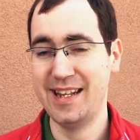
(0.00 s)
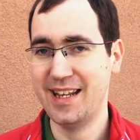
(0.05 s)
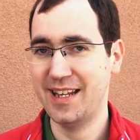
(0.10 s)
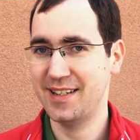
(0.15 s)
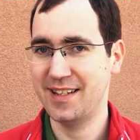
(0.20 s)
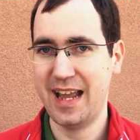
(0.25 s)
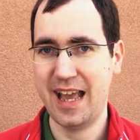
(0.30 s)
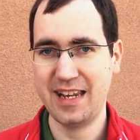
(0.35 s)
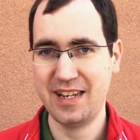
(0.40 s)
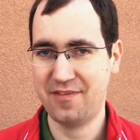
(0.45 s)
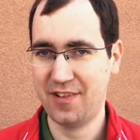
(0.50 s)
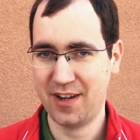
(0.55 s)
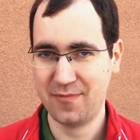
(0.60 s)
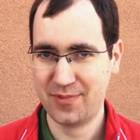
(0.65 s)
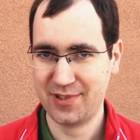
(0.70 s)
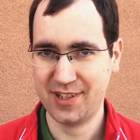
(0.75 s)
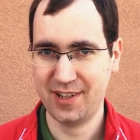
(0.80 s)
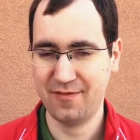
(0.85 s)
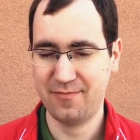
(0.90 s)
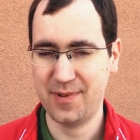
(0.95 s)
yet ninety-five
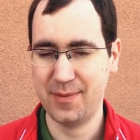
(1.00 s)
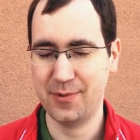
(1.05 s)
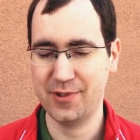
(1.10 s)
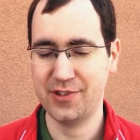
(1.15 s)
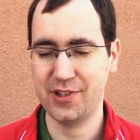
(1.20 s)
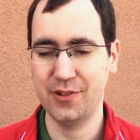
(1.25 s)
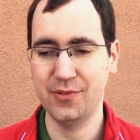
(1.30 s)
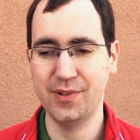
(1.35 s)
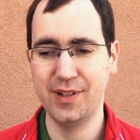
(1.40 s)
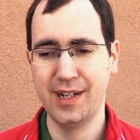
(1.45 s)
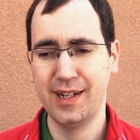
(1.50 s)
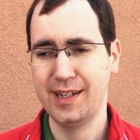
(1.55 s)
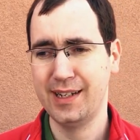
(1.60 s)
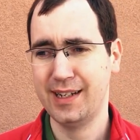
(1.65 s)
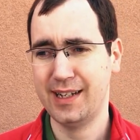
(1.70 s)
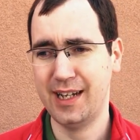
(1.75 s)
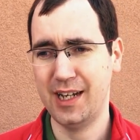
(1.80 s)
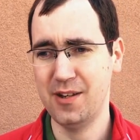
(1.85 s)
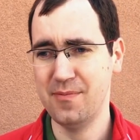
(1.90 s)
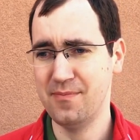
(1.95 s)
percent yeah. of people don't.
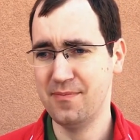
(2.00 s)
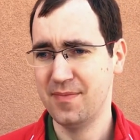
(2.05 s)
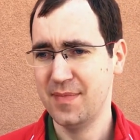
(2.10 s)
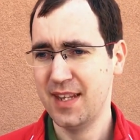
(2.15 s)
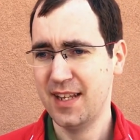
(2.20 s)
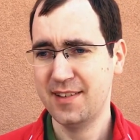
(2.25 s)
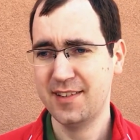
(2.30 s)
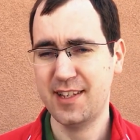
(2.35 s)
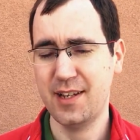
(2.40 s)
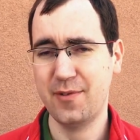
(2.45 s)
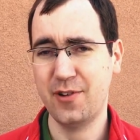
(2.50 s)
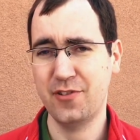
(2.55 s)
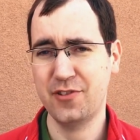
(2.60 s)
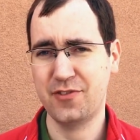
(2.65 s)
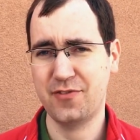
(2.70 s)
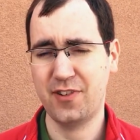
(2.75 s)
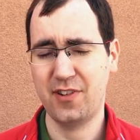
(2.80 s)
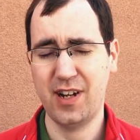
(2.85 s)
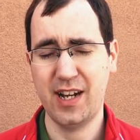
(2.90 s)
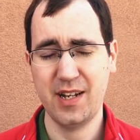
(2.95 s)
Uh, same goes
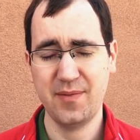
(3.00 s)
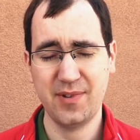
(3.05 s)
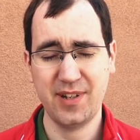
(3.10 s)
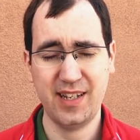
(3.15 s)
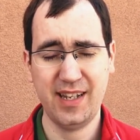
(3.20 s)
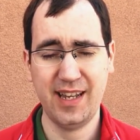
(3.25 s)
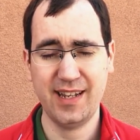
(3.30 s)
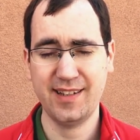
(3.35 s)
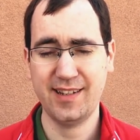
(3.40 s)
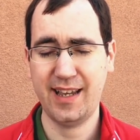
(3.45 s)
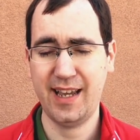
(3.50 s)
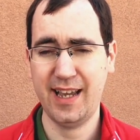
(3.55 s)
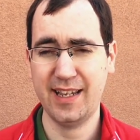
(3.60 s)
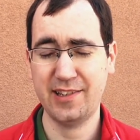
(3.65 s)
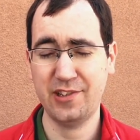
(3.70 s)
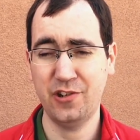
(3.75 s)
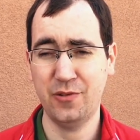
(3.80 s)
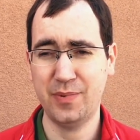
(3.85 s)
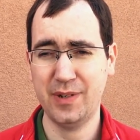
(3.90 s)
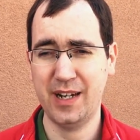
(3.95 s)
for anybody that has
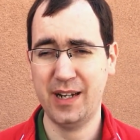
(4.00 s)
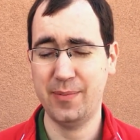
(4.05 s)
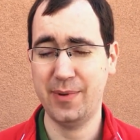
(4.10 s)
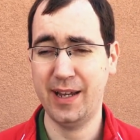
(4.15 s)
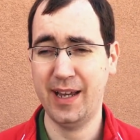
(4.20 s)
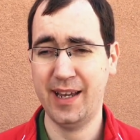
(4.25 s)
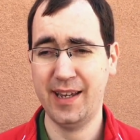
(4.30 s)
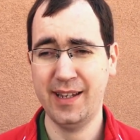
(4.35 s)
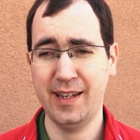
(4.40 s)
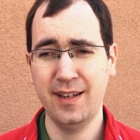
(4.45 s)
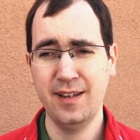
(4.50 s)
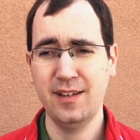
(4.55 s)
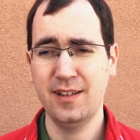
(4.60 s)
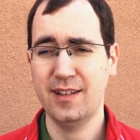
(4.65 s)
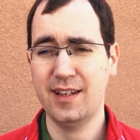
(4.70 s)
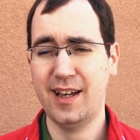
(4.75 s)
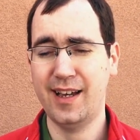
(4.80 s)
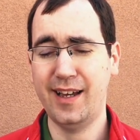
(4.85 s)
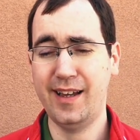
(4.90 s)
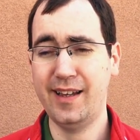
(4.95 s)
an open A P I.
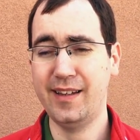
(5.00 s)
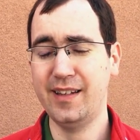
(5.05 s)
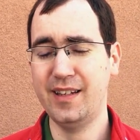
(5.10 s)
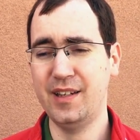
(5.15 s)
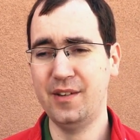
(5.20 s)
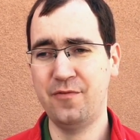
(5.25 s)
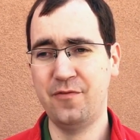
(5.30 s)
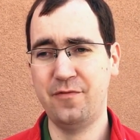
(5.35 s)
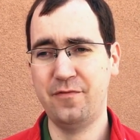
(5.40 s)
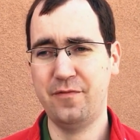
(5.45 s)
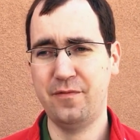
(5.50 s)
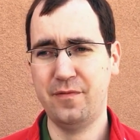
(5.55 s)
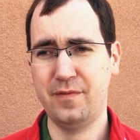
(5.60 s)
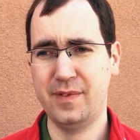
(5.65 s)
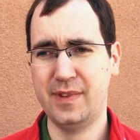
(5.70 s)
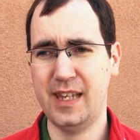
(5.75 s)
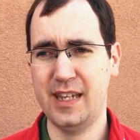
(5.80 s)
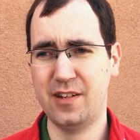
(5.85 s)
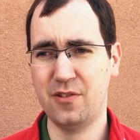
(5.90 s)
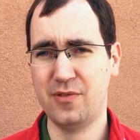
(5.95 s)
Uh,
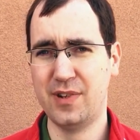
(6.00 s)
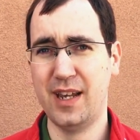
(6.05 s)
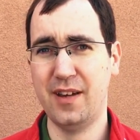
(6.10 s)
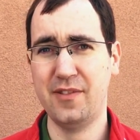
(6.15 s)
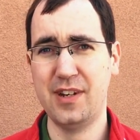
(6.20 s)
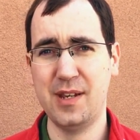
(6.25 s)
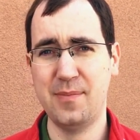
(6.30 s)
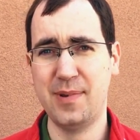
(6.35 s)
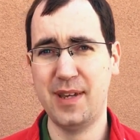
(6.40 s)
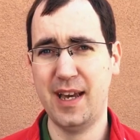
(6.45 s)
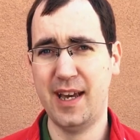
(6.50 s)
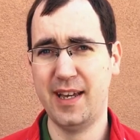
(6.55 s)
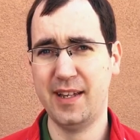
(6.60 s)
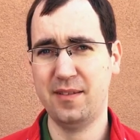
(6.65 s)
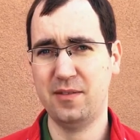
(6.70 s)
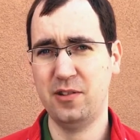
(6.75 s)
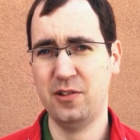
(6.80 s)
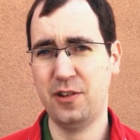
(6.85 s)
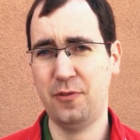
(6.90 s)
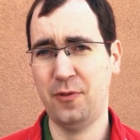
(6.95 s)
if they don't have an A P I, look
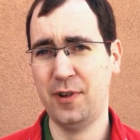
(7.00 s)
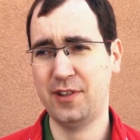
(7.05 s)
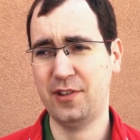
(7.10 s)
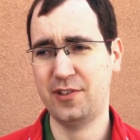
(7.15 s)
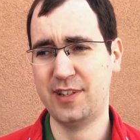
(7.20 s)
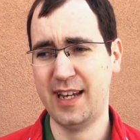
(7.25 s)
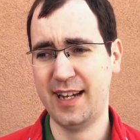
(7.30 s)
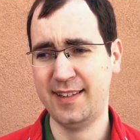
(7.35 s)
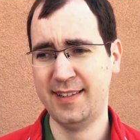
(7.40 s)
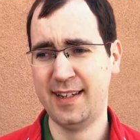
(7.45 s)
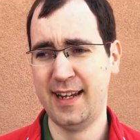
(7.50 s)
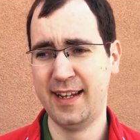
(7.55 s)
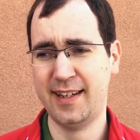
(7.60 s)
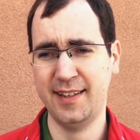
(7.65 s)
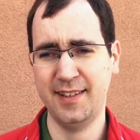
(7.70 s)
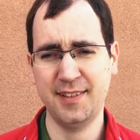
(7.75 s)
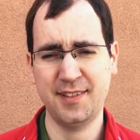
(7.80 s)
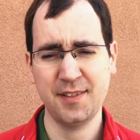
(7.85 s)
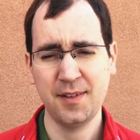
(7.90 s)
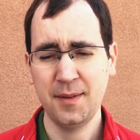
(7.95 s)
at what their tech stack
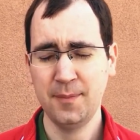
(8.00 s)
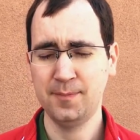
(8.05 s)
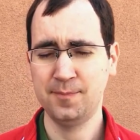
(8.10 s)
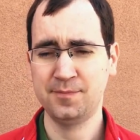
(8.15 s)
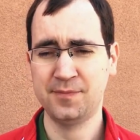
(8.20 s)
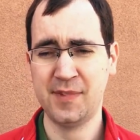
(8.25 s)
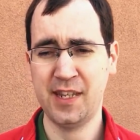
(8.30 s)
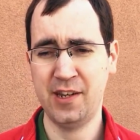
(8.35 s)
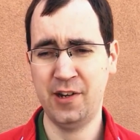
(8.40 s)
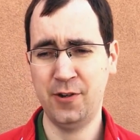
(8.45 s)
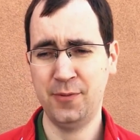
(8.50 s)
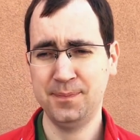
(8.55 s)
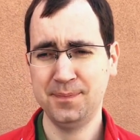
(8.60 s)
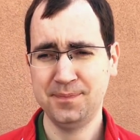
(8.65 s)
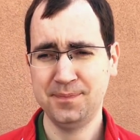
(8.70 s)
is. You know,